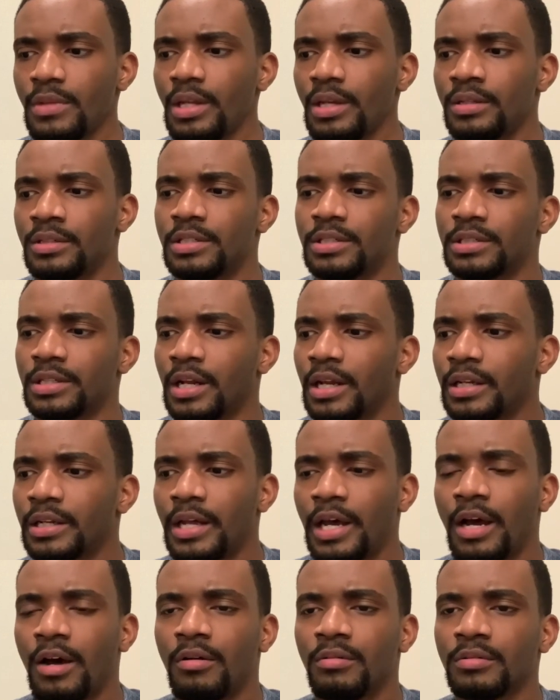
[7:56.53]
Sitting
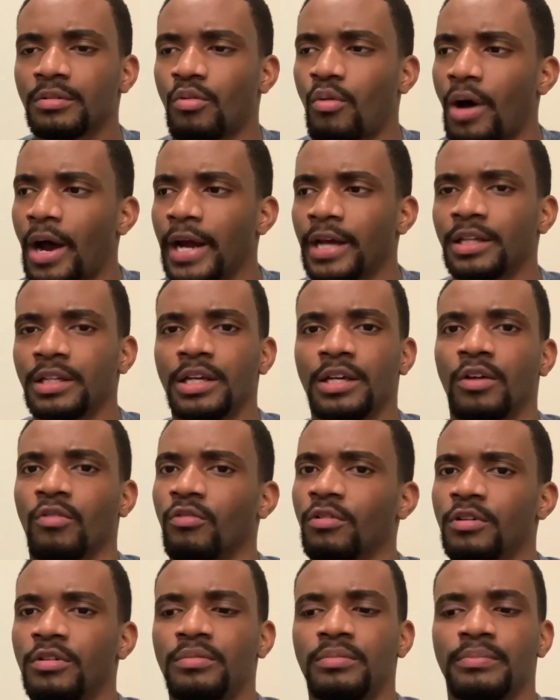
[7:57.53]
down quietly in a
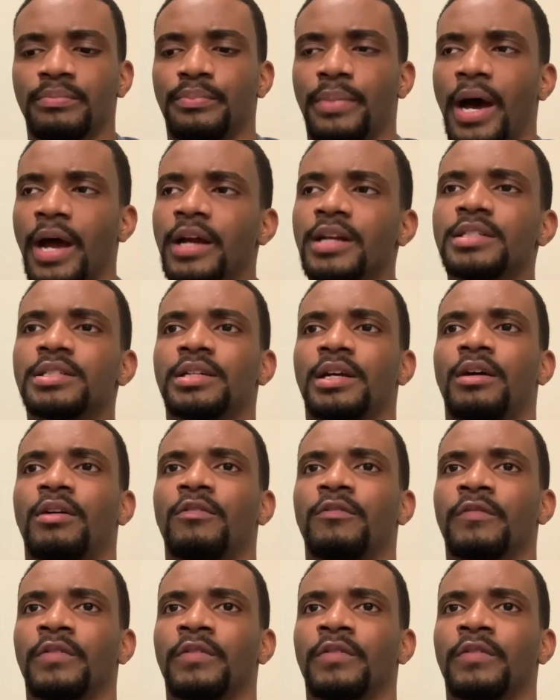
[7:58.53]
room by yourself,